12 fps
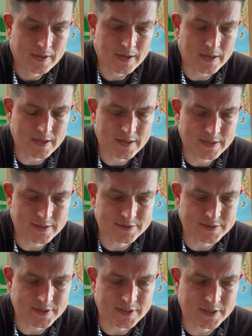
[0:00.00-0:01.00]

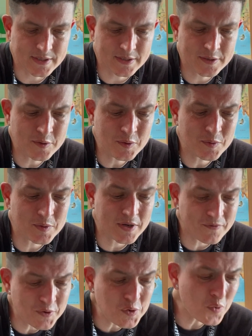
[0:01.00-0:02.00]
And
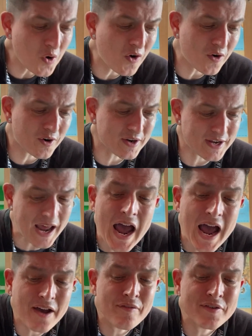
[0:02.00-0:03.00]
if you are an
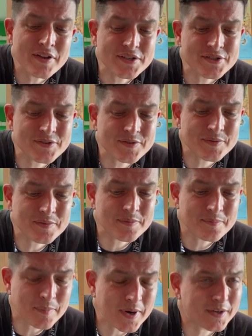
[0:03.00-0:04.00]
avid
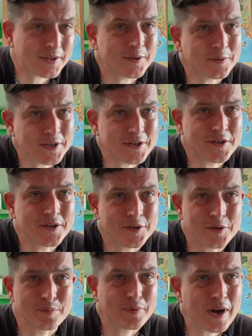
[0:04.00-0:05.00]
manga reader,
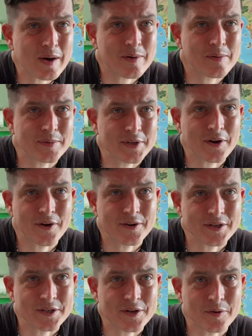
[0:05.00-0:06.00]
you probably
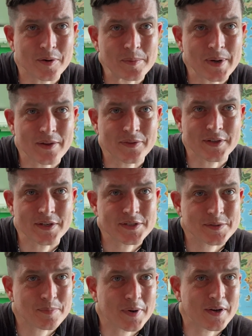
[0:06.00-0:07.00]
already know about
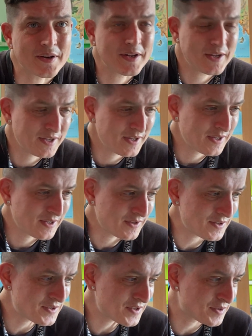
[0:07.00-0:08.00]
this, but
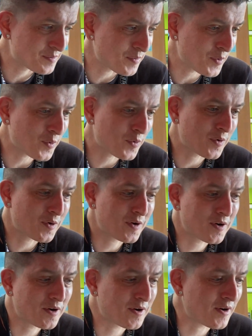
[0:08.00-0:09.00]
this is
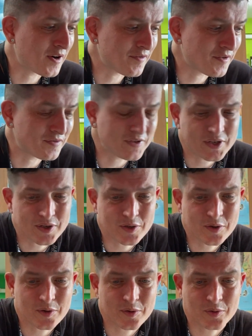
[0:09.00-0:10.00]
more of a
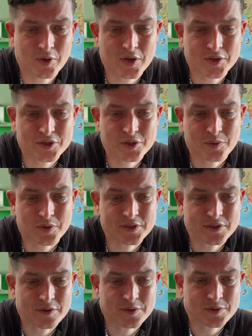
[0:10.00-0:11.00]
video launched
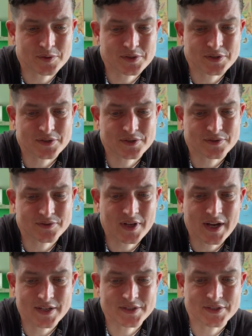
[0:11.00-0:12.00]
towards those
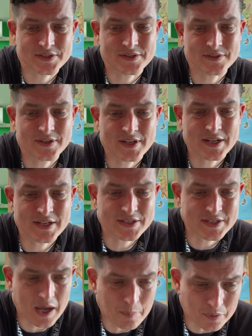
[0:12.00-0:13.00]
not as
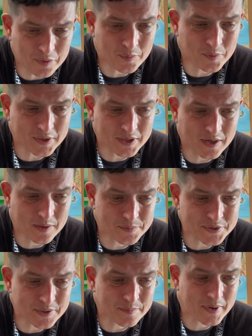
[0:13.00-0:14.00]
in-depth when it
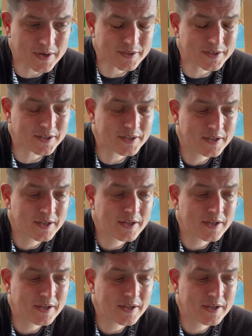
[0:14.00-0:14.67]
comes to manga.